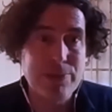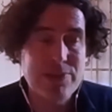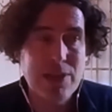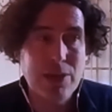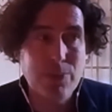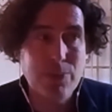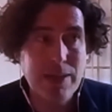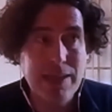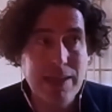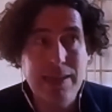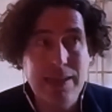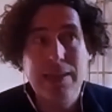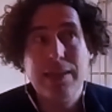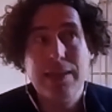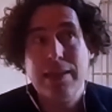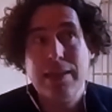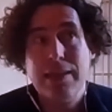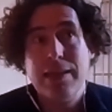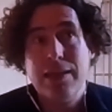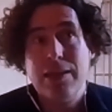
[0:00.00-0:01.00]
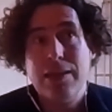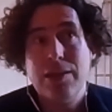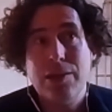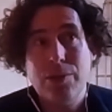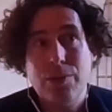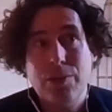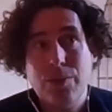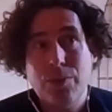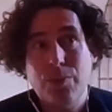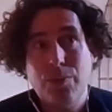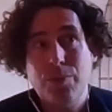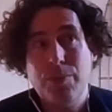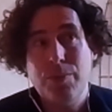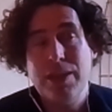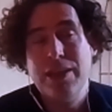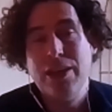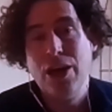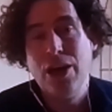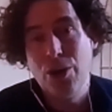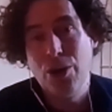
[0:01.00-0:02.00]
So we
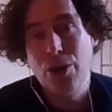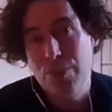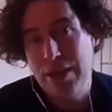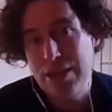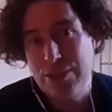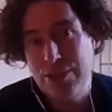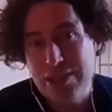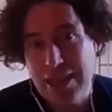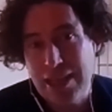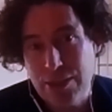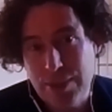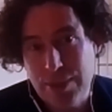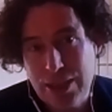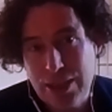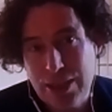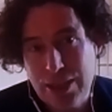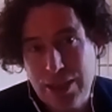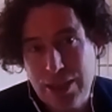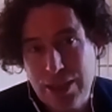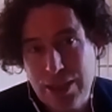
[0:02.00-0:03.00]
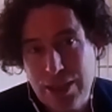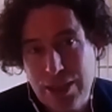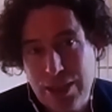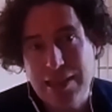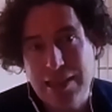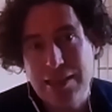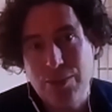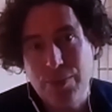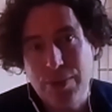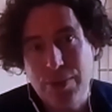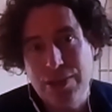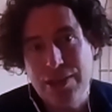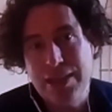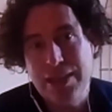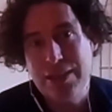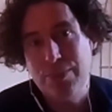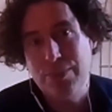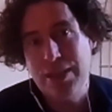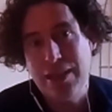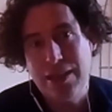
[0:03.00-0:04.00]
know when your salary comes in. We
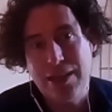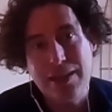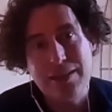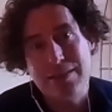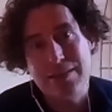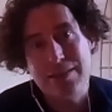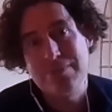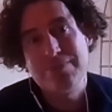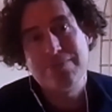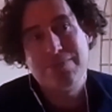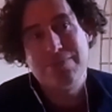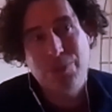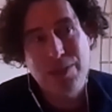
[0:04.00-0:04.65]
are